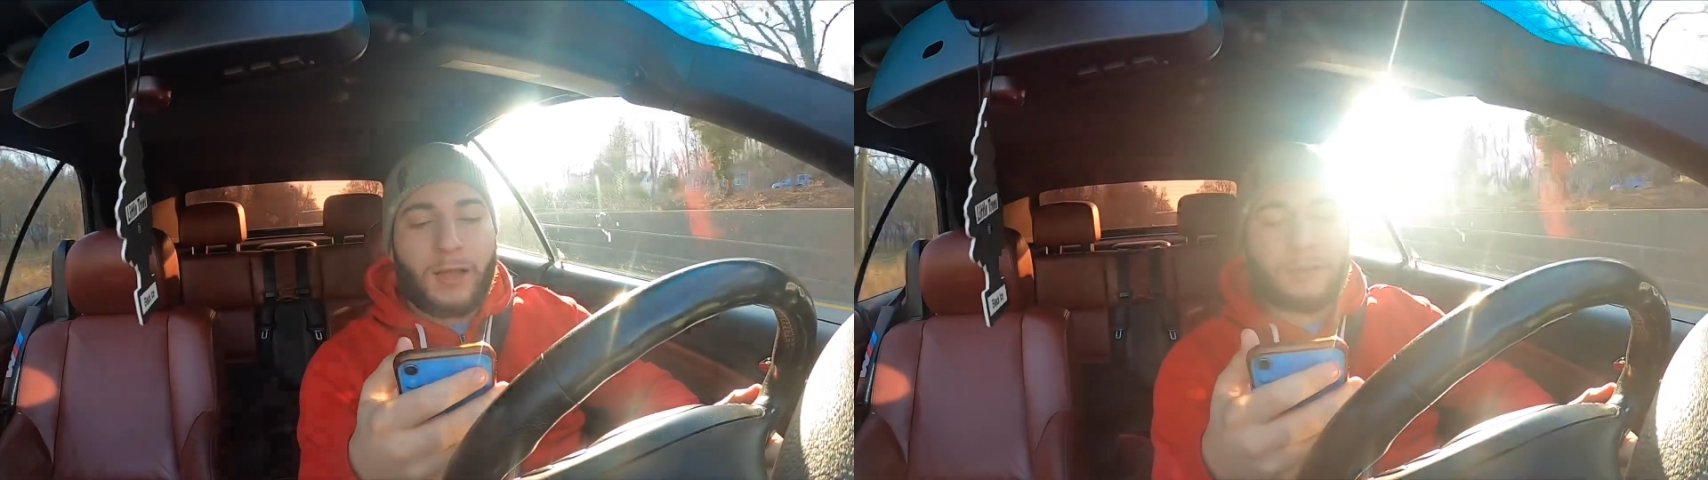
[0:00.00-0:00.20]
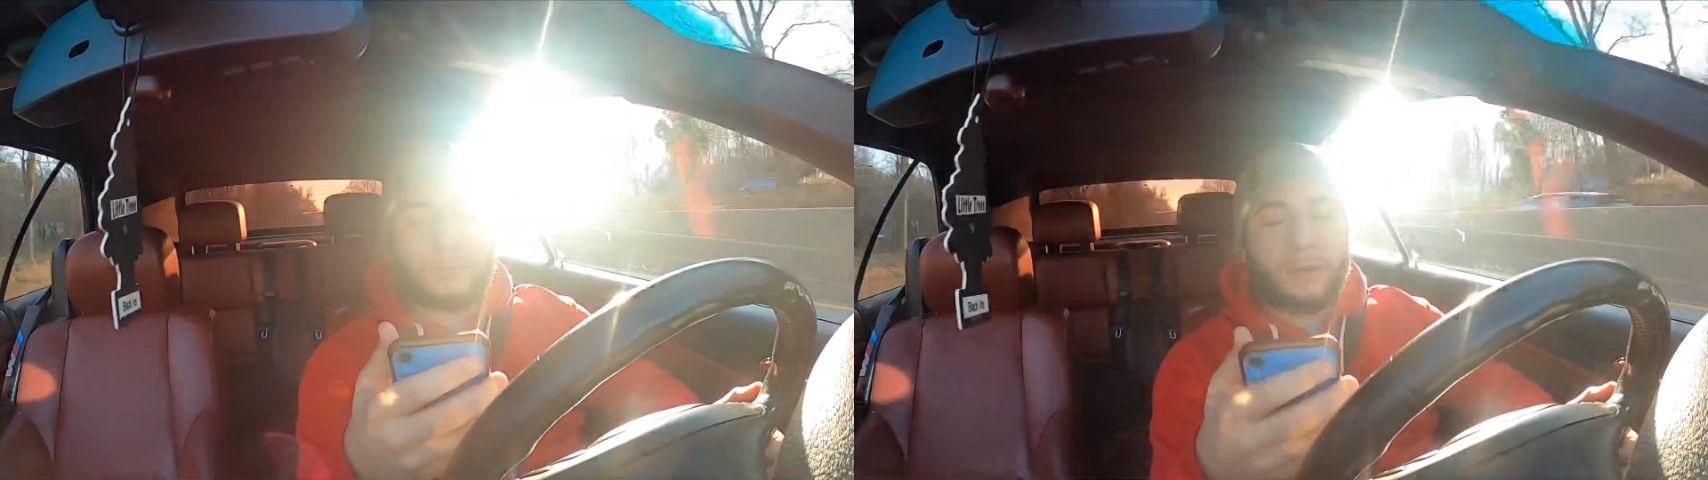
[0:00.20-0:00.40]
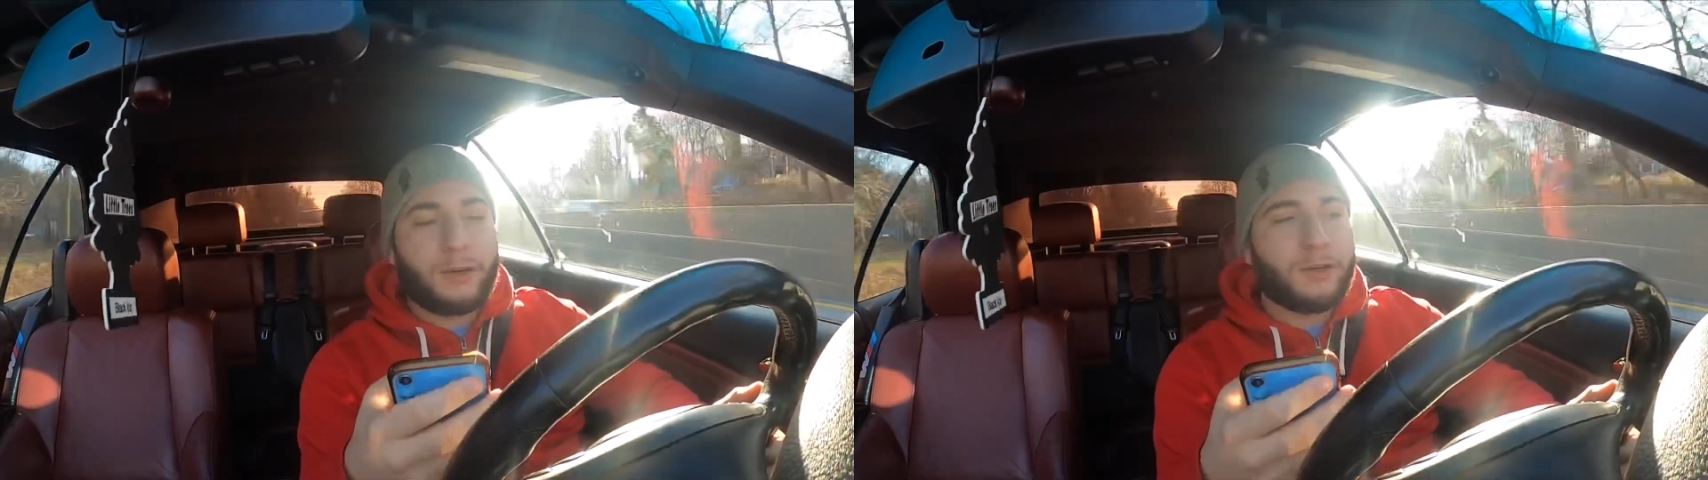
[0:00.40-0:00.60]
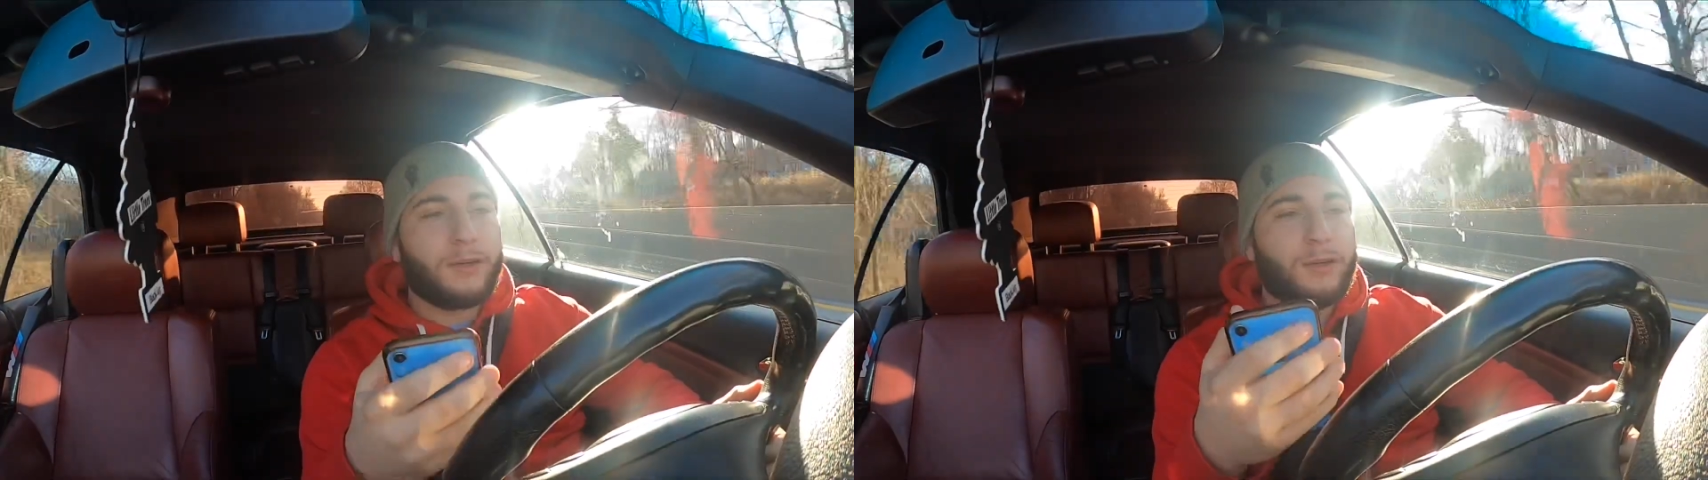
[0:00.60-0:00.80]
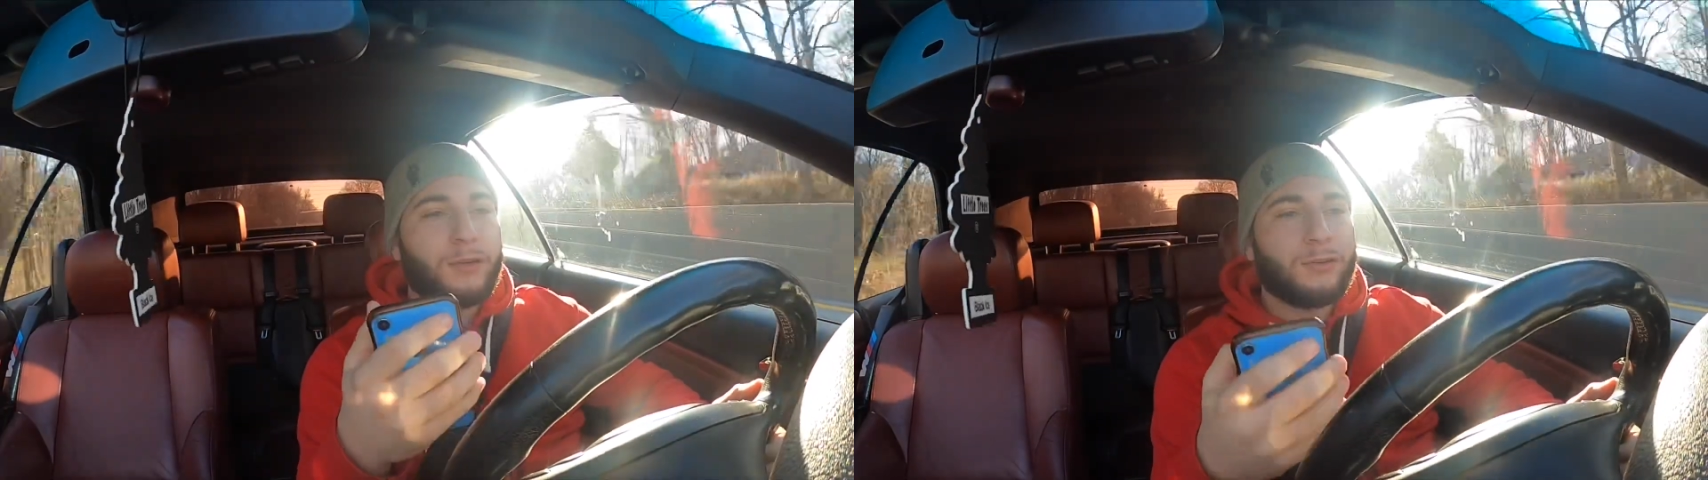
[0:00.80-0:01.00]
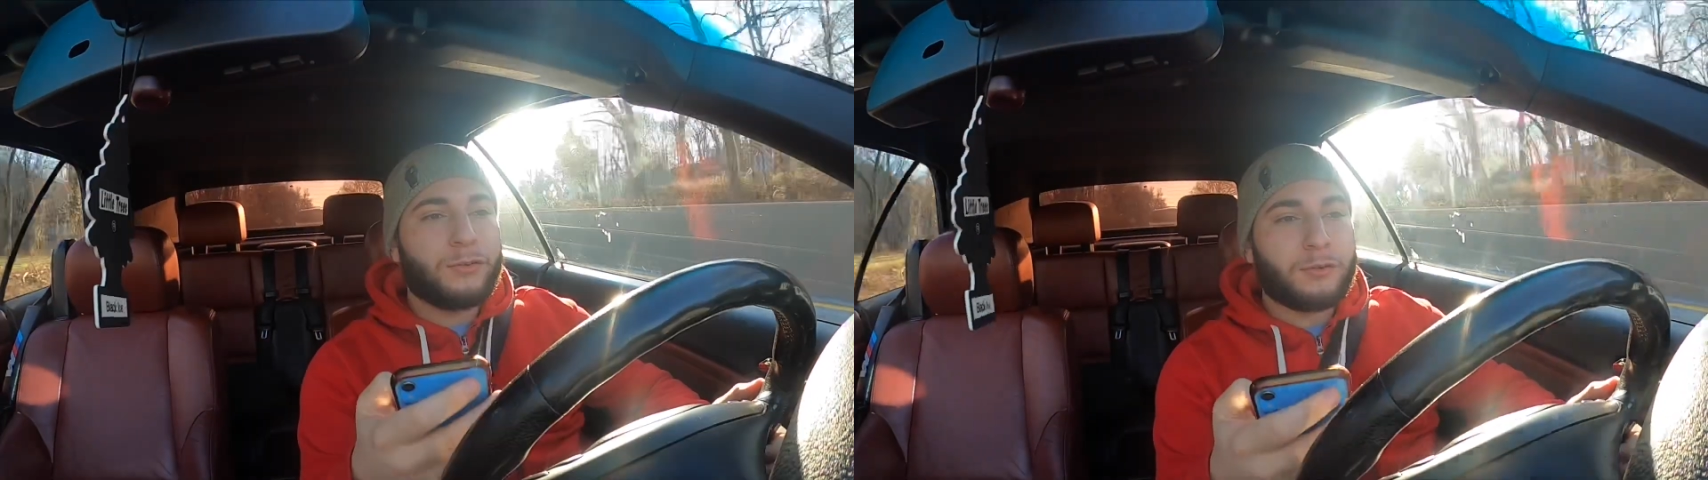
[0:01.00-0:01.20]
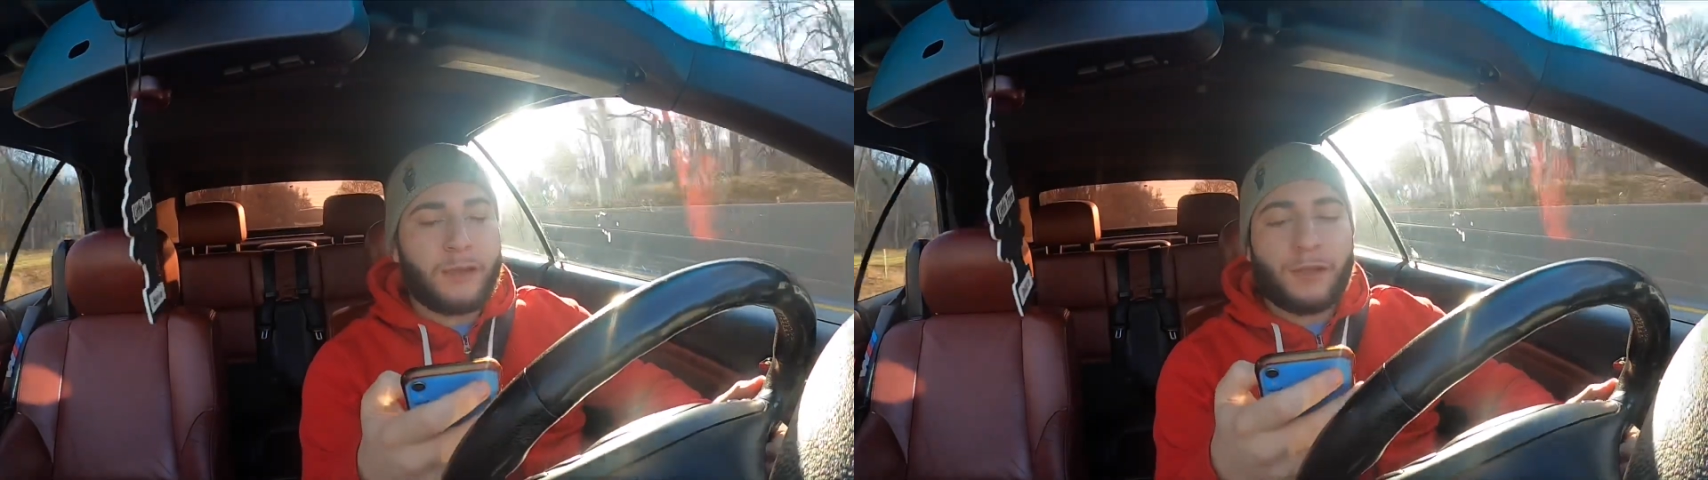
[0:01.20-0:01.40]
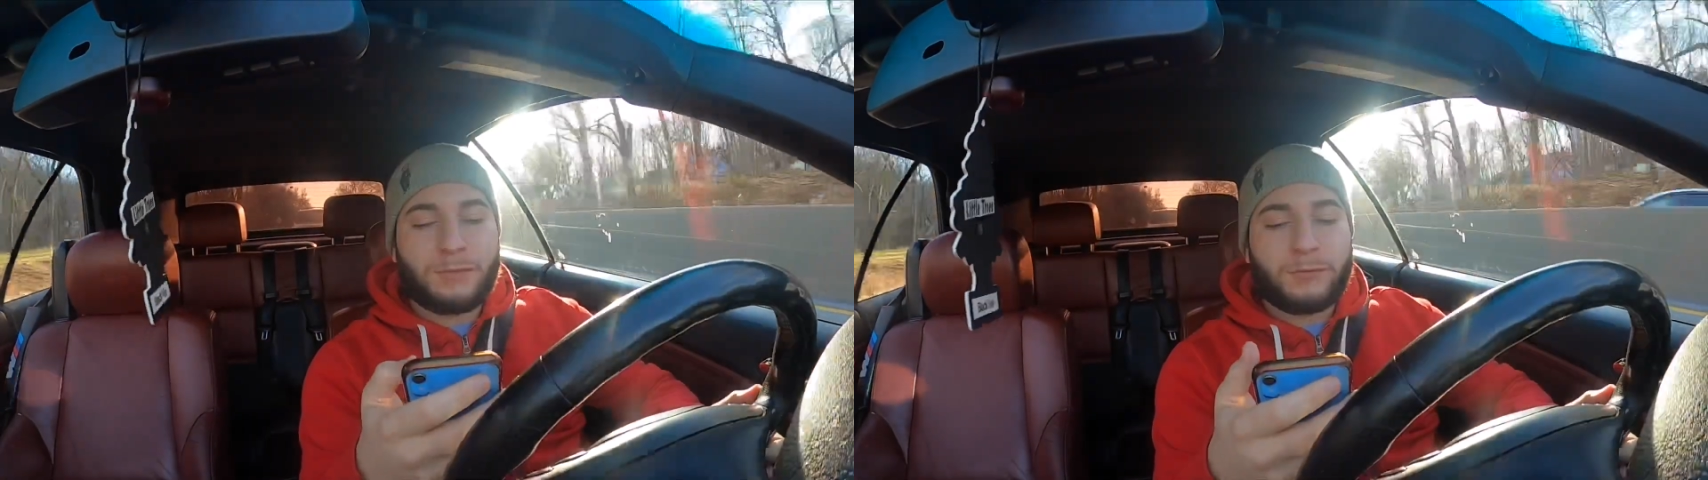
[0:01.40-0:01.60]
actuator,
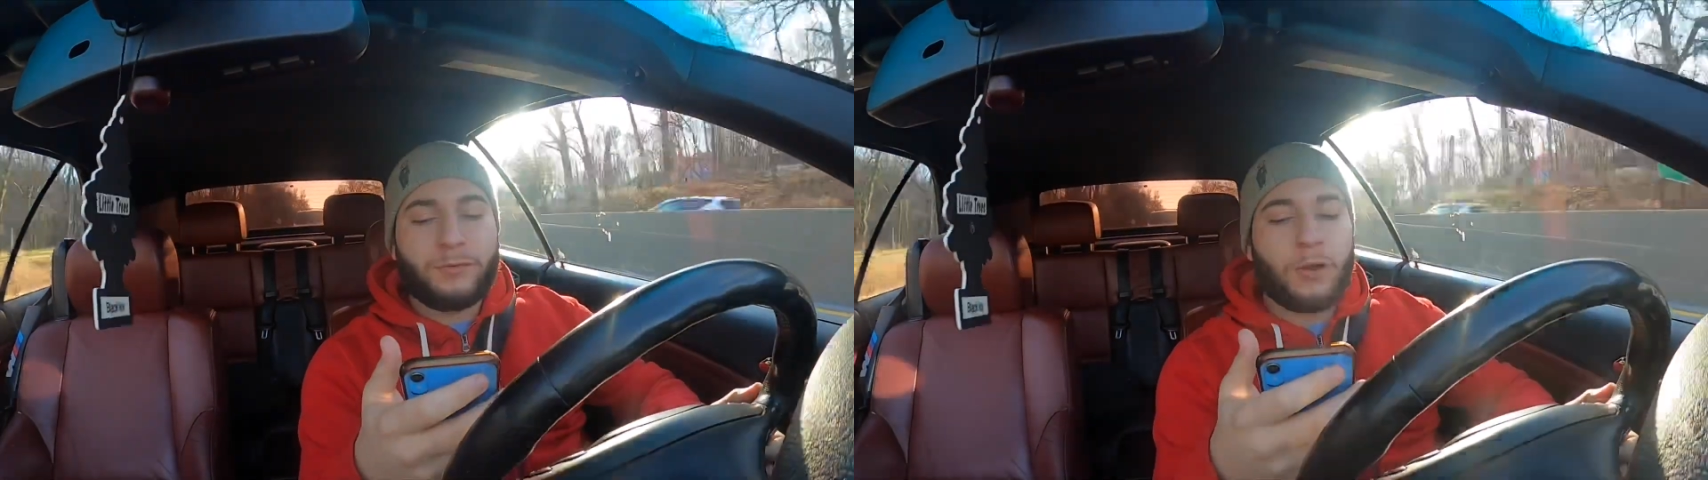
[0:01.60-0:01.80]
$2,000 for